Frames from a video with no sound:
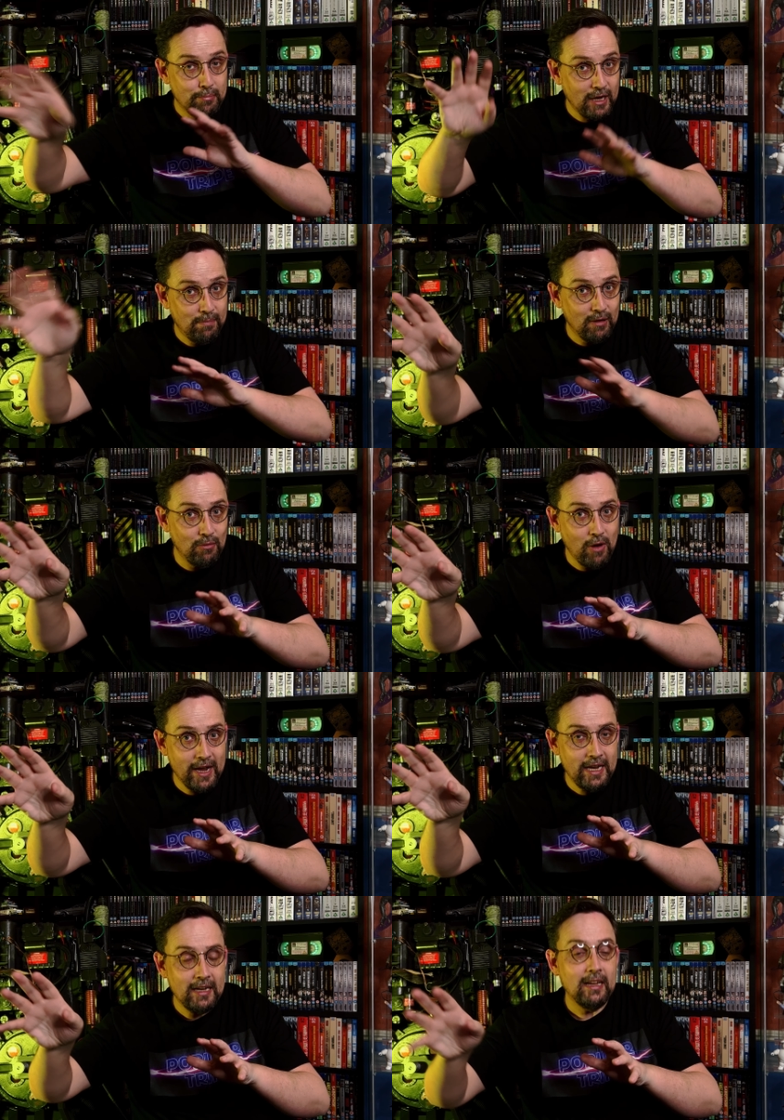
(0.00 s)
people
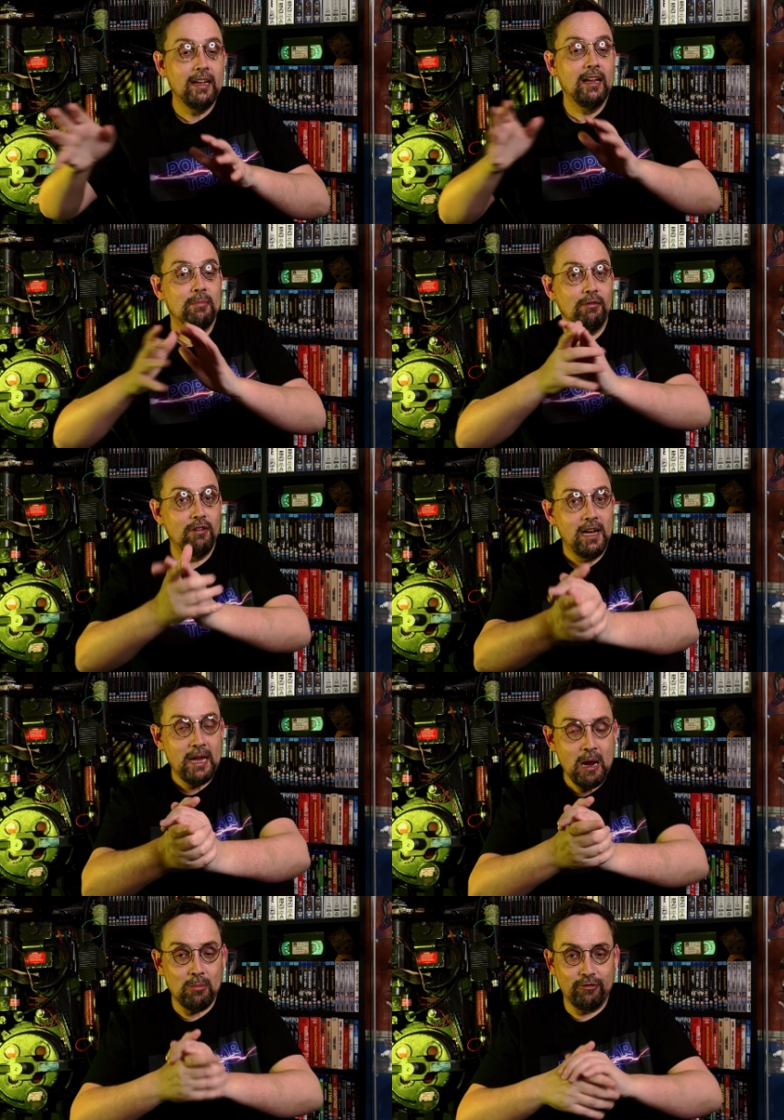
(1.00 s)
away, be
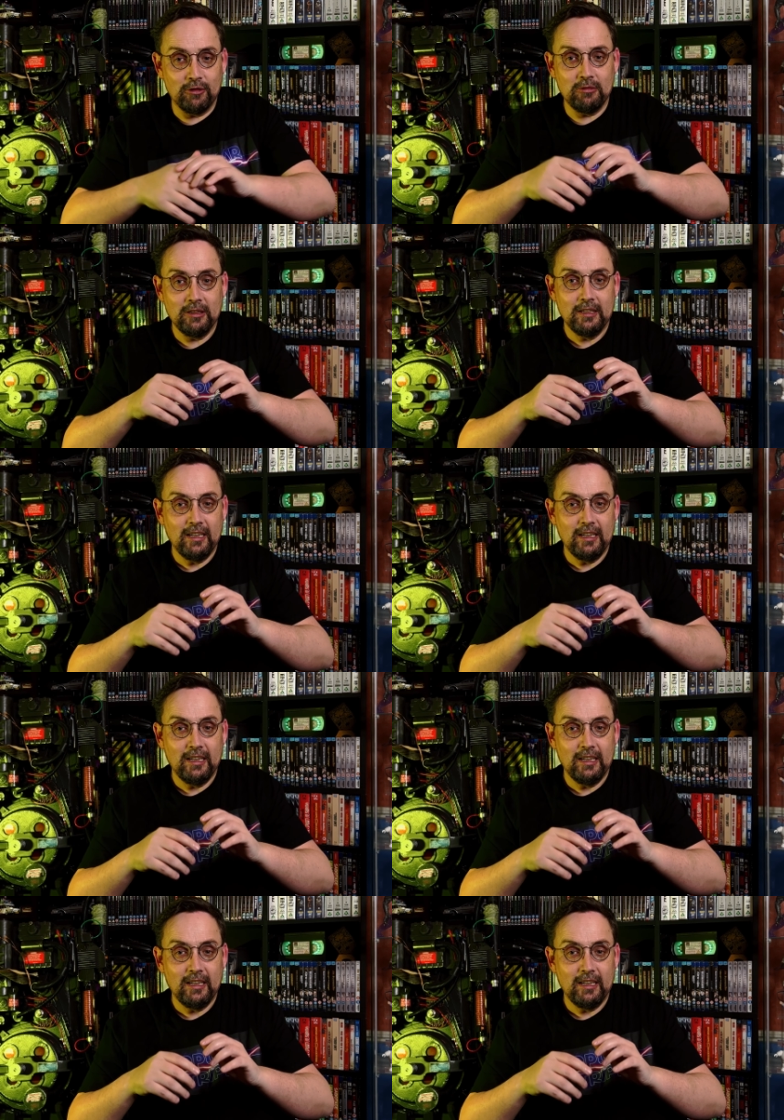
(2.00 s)
really helpful.